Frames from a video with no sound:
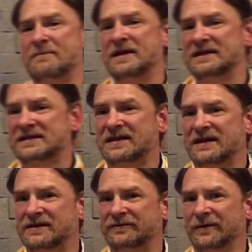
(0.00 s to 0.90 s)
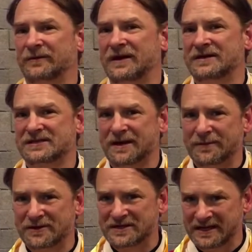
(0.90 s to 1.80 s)
miss from
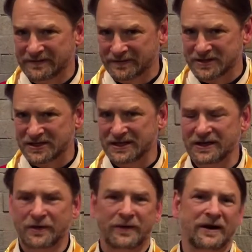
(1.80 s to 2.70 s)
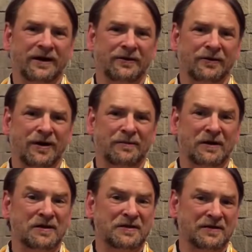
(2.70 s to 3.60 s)
summers in Virginia where I grew up
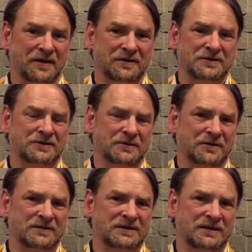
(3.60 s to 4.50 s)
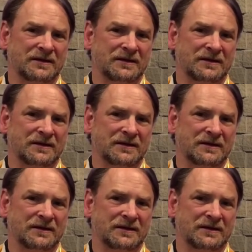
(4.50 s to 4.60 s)
are thunderstorms.